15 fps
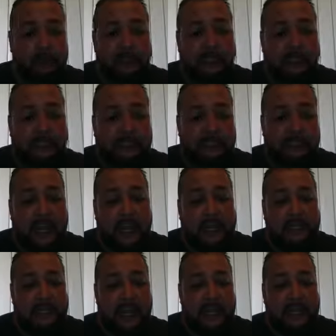plainly
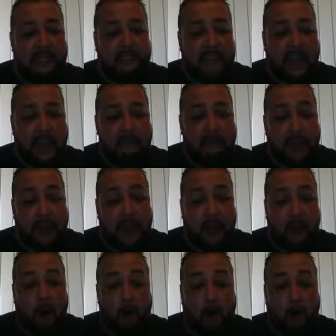states that it's not by
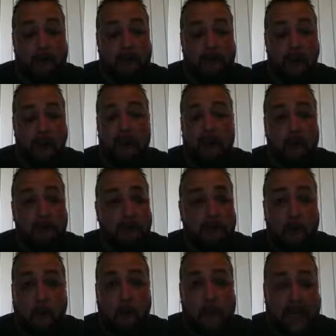our works so
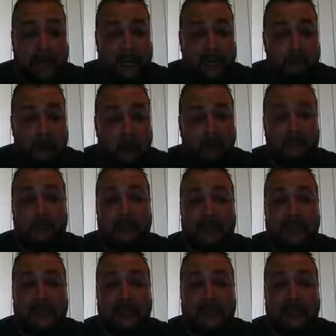that no man can boast,